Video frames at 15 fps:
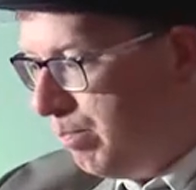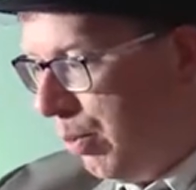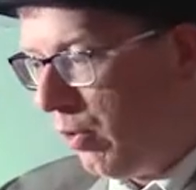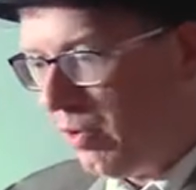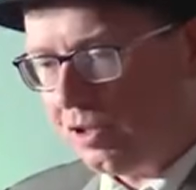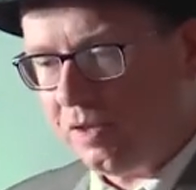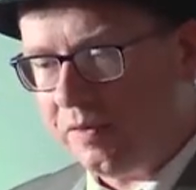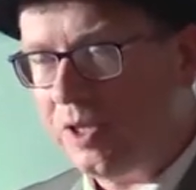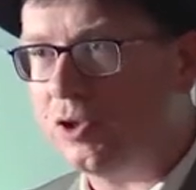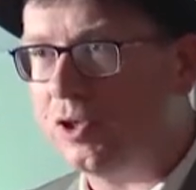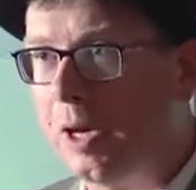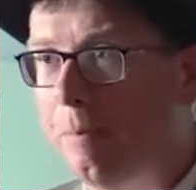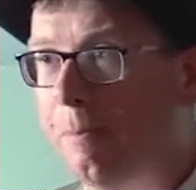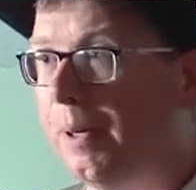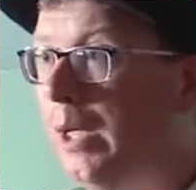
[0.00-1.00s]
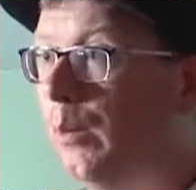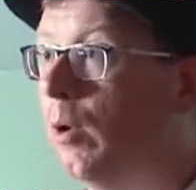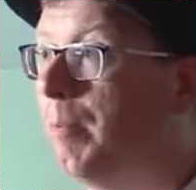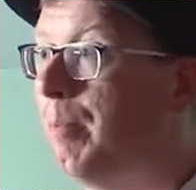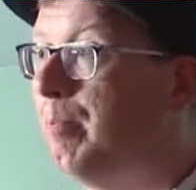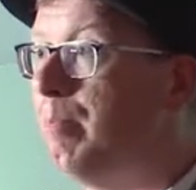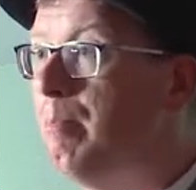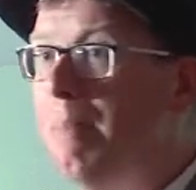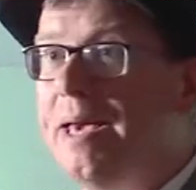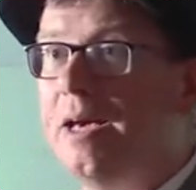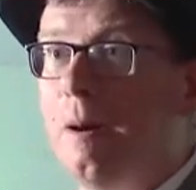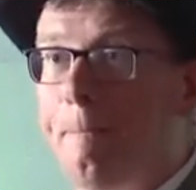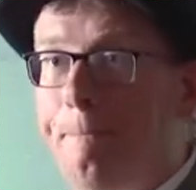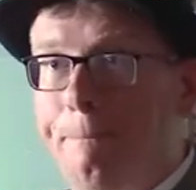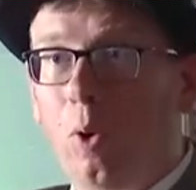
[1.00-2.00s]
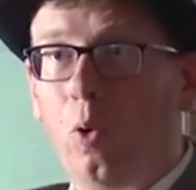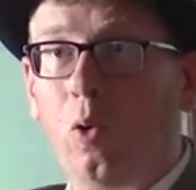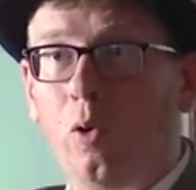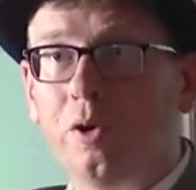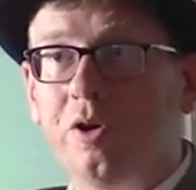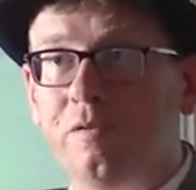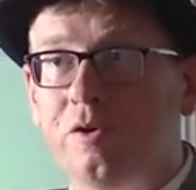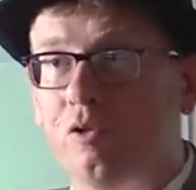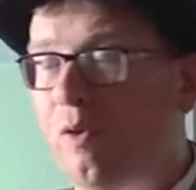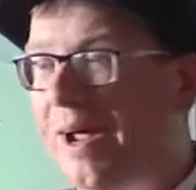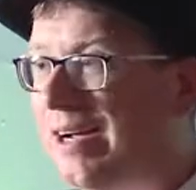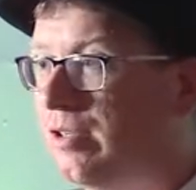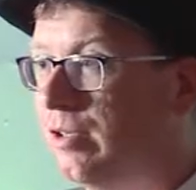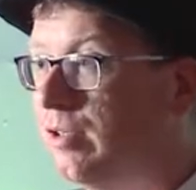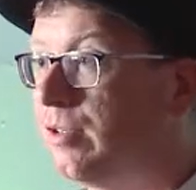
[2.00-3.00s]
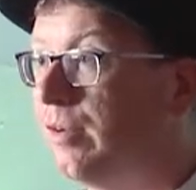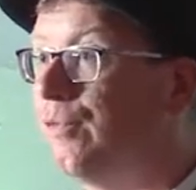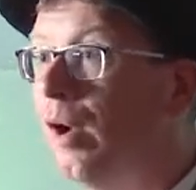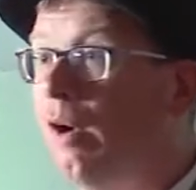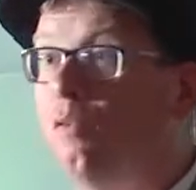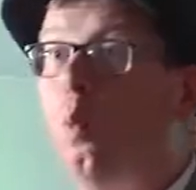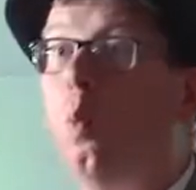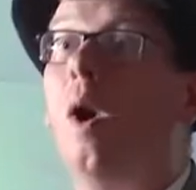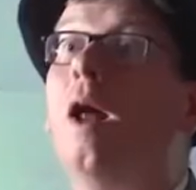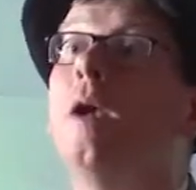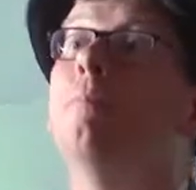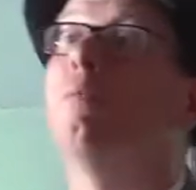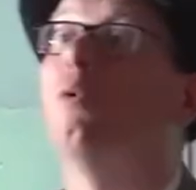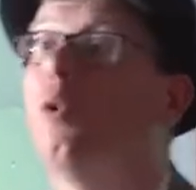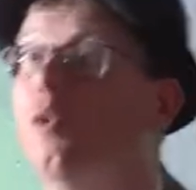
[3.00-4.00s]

boss of each company, we'll make a board of directors of, of one